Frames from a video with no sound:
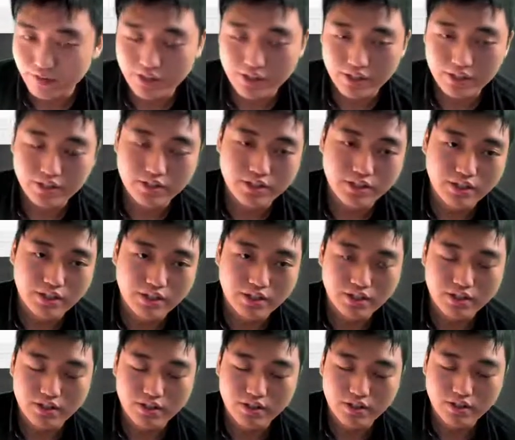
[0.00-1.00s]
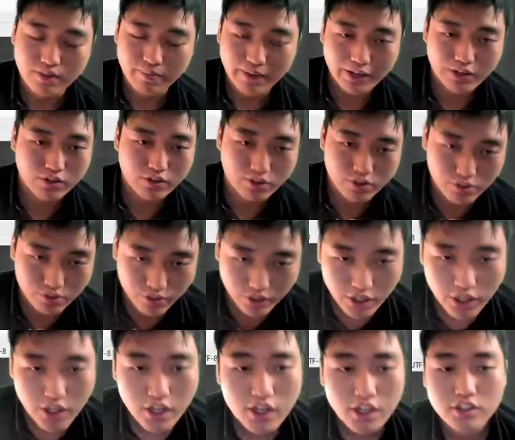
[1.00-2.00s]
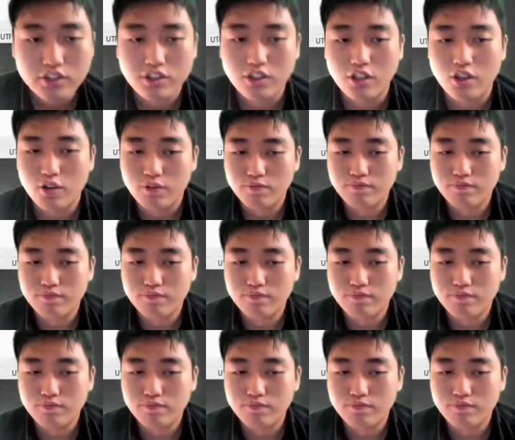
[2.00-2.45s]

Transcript: in the medical industry. So,